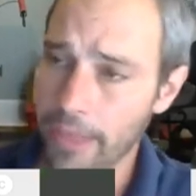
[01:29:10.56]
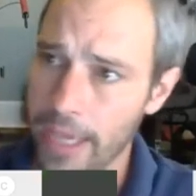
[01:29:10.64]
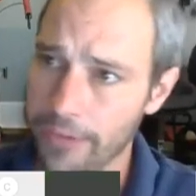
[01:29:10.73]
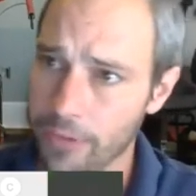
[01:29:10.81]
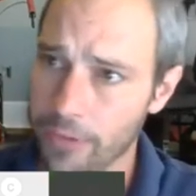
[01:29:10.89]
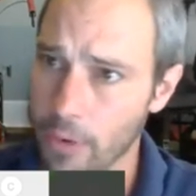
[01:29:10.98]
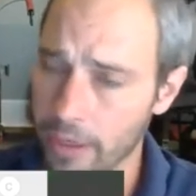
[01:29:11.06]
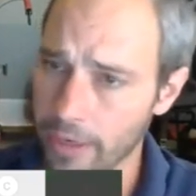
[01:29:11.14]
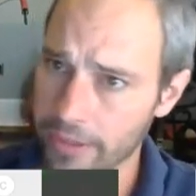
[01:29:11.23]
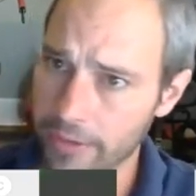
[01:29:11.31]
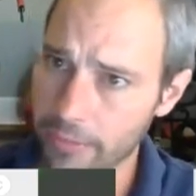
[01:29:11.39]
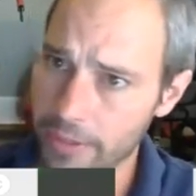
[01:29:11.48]
And that for water, I
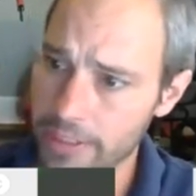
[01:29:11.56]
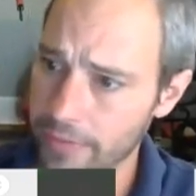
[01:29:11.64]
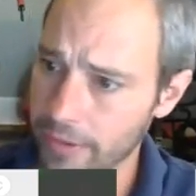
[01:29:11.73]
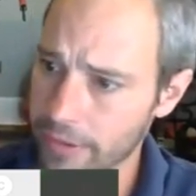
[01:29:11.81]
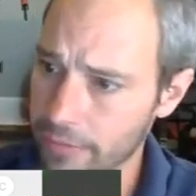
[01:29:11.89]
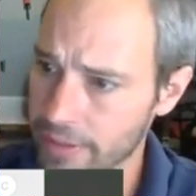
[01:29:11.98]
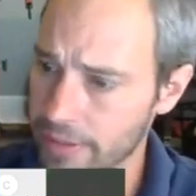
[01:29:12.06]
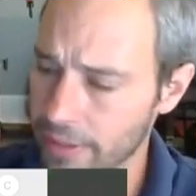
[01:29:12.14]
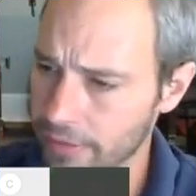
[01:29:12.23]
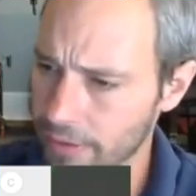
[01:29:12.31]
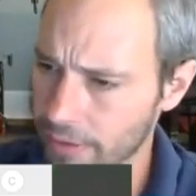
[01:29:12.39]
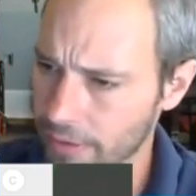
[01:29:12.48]
think it's 373
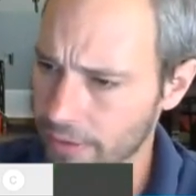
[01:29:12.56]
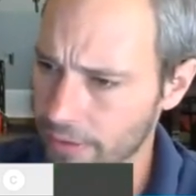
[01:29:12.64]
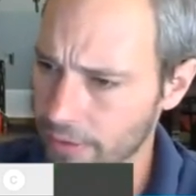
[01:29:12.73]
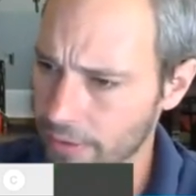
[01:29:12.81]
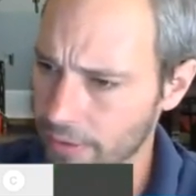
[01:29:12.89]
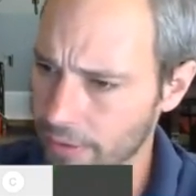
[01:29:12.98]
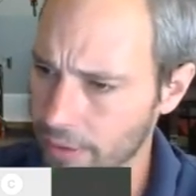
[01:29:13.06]
Celsius.